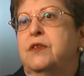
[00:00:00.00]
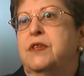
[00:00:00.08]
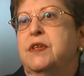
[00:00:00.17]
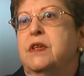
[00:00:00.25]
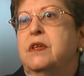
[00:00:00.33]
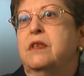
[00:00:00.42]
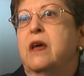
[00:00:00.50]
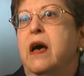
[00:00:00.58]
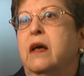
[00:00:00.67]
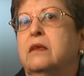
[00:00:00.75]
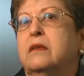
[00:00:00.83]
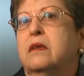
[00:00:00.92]
see
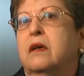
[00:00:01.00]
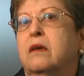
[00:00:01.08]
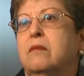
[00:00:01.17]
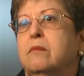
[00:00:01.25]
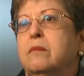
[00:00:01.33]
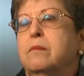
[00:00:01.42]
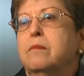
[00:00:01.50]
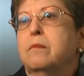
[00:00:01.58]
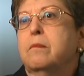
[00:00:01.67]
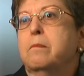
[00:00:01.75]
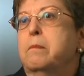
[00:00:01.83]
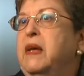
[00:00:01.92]
that um,
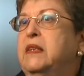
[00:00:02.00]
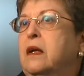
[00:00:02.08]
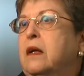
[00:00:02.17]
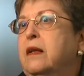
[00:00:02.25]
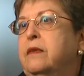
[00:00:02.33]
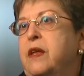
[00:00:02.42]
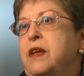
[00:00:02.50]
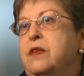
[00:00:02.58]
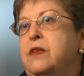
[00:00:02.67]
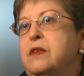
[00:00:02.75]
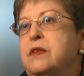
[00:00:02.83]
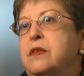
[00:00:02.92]
mental health
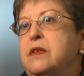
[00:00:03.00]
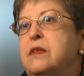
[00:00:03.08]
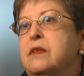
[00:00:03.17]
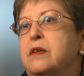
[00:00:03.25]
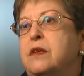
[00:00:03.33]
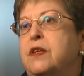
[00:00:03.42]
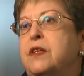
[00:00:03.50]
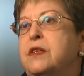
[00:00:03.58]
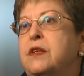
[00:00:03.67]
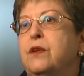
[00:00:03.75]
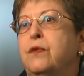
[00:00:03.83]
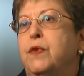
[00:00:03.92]
agencies in the
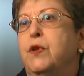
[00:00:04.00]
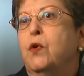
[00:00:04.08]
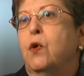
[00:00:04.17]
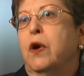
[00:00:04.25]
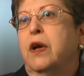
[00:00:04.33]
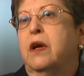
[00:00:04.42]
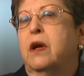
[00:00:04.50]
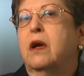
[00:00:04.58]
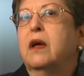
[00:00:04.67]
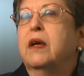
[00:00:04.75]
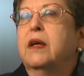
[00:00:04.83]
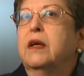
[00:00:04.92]
city of New York uh,
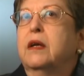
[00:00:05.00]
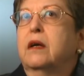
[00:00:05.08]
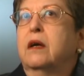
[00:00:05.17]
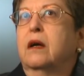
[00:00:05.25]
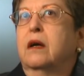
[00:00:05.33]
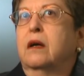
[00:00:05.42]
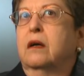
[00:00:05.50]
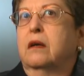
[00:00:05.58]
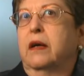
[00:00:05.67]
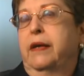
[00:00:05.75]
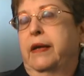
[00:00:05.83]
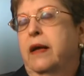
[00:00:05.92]
uh,
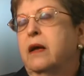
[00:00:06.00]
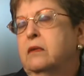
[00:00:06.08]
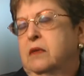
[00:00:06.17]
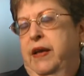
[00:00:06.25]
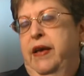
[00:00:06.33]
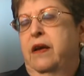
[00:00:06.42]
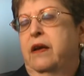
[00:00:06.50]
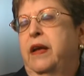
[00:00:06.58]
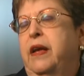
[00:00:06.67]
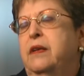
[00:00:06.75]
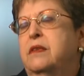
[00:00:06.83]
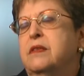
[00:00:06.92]
and healthcare
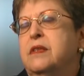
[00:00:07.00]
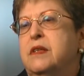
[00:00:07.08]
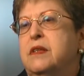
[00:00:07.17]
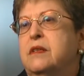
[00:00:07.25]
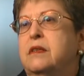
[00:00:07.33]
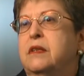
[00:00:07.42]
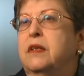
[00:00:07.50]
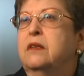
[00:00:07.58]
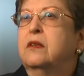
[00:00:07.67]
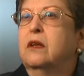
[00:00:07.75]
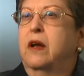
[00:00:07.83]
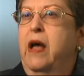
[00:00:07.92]
agencies did
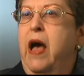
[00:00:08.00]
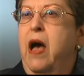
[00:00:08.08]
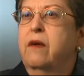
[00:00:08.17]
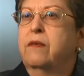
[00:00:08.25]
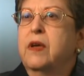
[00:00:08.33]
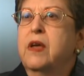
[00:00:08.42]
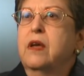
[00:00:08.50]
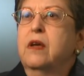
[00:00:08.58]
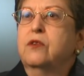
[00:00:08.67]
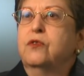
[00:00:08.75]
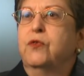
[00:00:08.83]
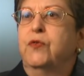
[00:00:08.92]
not have
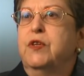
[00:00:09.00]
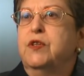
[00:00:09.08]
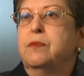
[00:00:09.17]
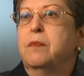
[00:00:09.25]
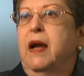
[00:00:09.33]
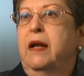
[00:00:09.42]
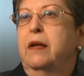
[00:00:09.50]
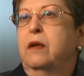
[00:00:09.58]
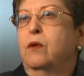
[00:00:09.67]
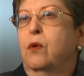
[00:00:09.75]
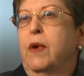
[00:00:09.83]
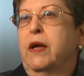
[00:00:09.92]
sufficient
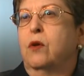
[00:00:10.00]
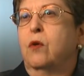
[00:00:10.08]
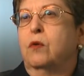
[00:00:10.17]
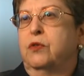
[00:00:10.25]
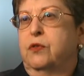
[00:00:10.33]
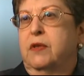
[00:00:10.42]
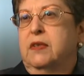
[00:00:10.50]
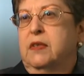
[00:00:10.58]
bilingual bicultural